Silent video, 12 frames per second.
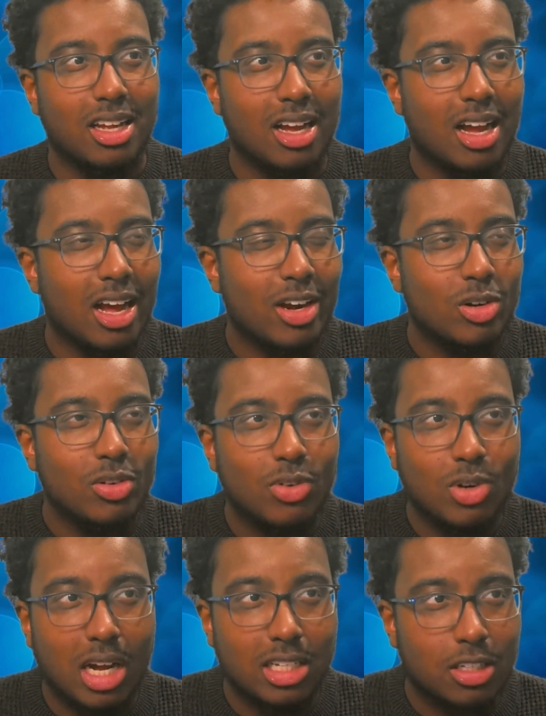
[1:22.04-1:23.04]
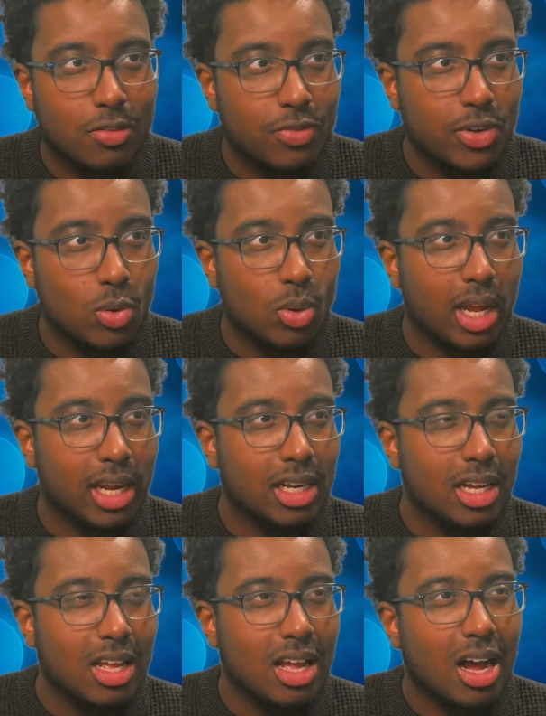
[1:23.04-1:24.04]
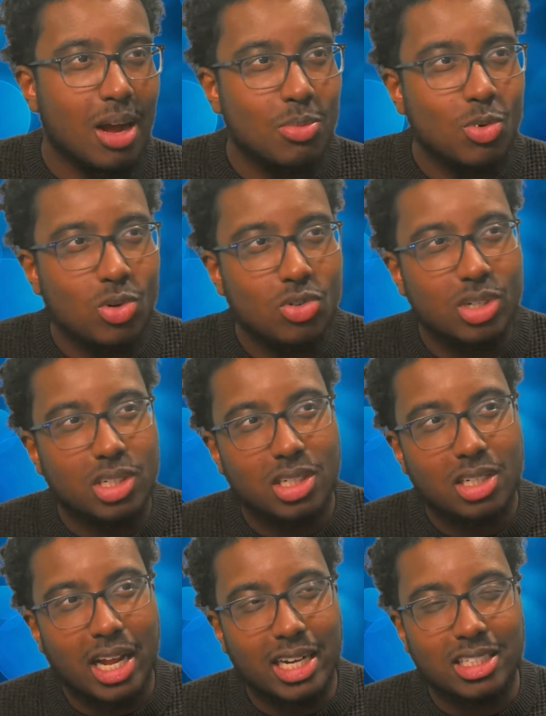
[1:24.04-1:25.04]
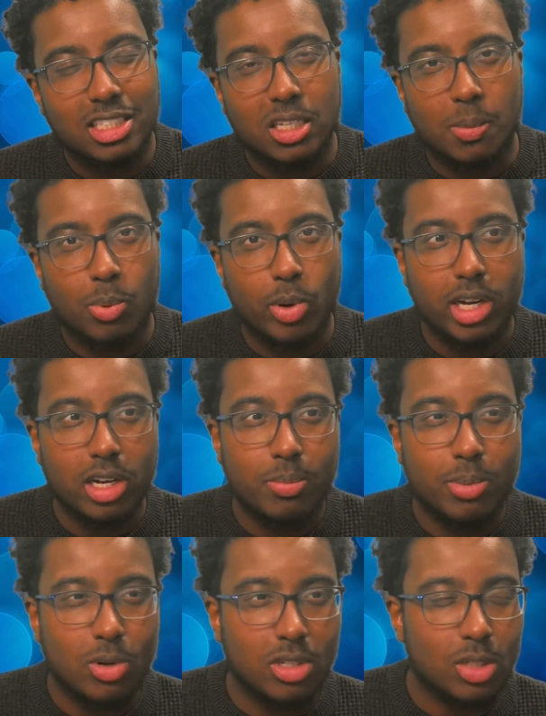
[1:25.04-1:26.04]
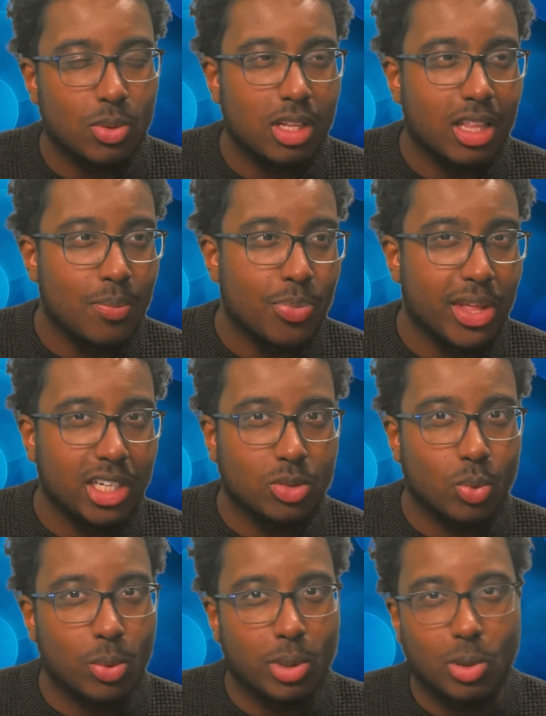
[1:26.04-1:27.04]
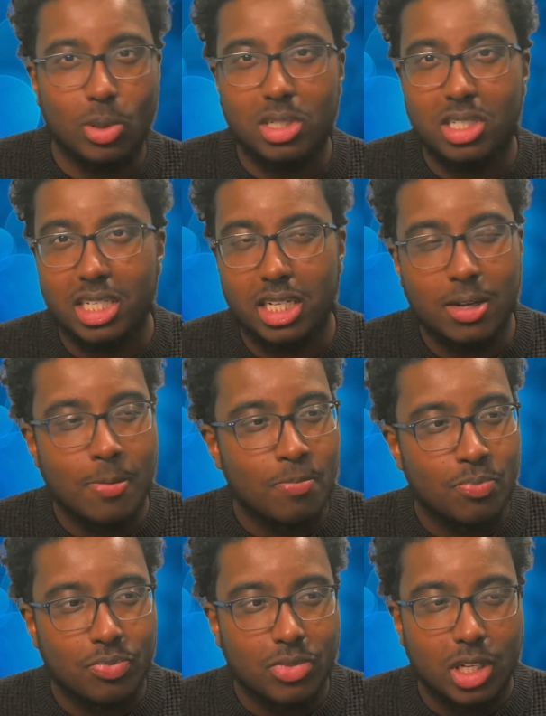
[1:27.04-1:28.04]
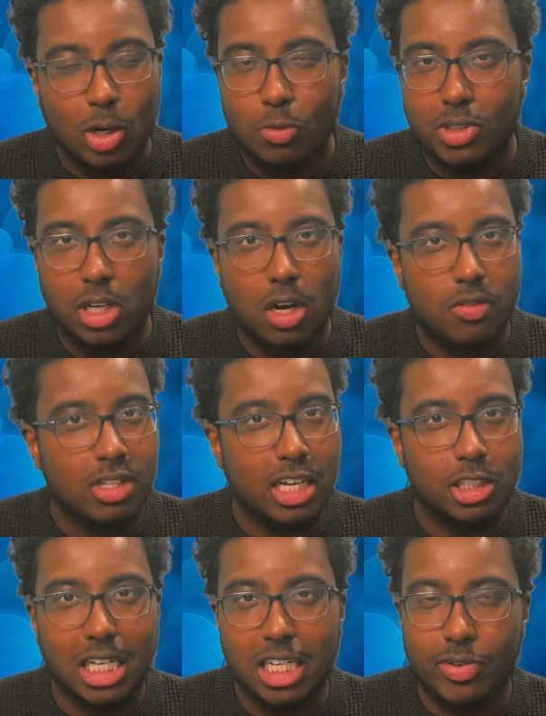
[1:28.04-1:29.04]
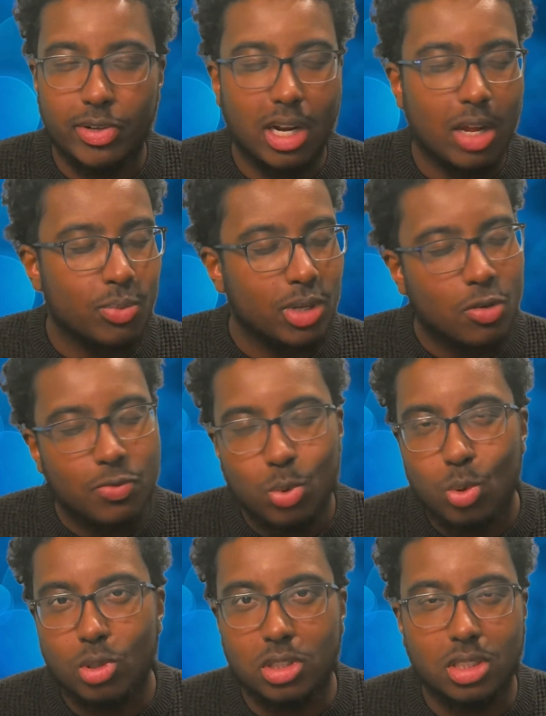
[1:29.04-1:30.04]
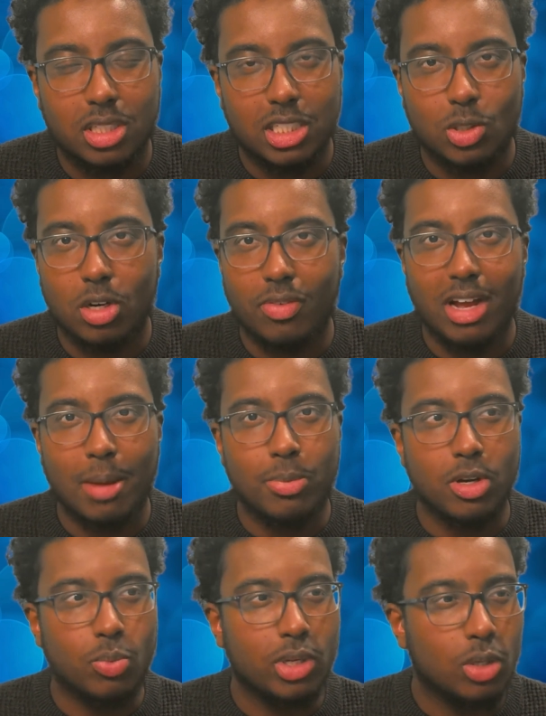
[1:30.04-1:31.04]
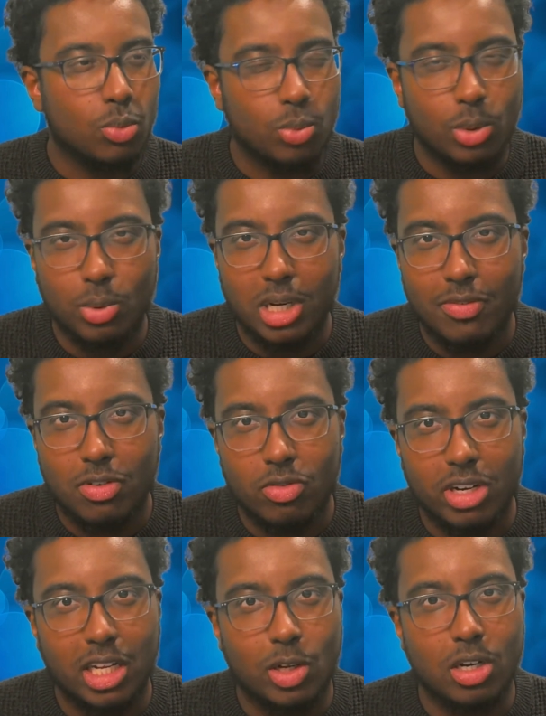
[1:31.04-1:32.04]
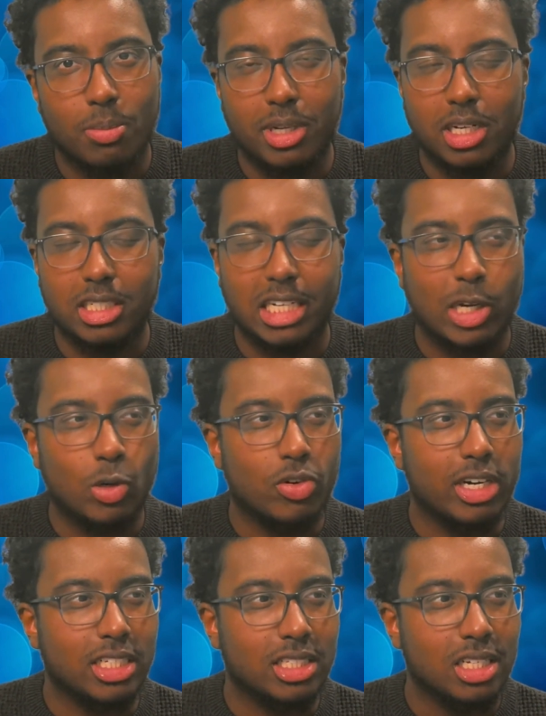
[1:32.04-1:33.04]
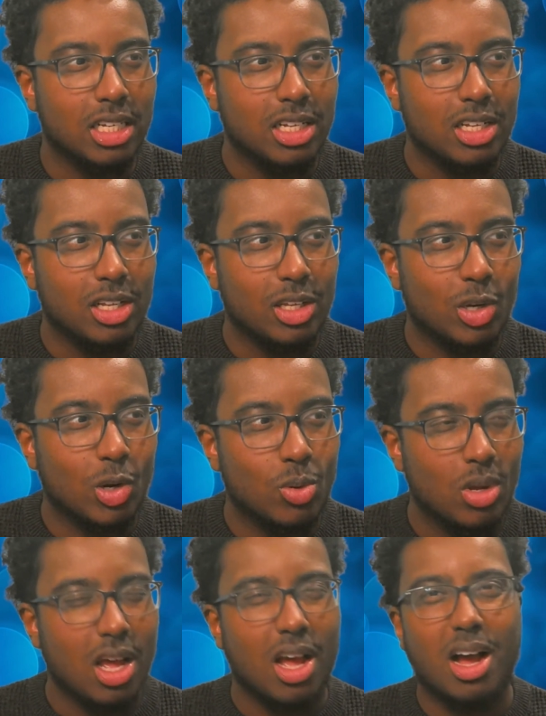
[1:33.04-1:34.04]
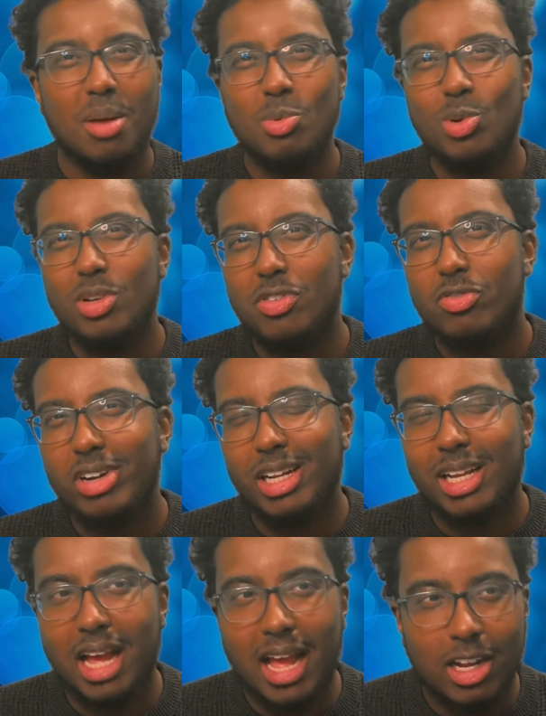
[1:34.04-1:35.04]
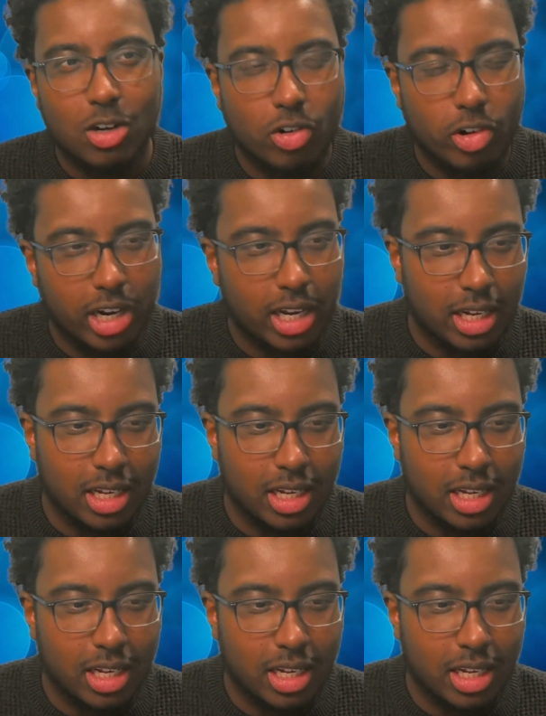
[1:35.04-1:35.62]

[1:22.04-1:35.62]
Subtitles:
I don't even know how to feel. Like, I'm not disappointed because it's one of them things where we could see, obviously after that January, like, of course this could have happened. We were never really going to be in a title race. I'm not even really angry.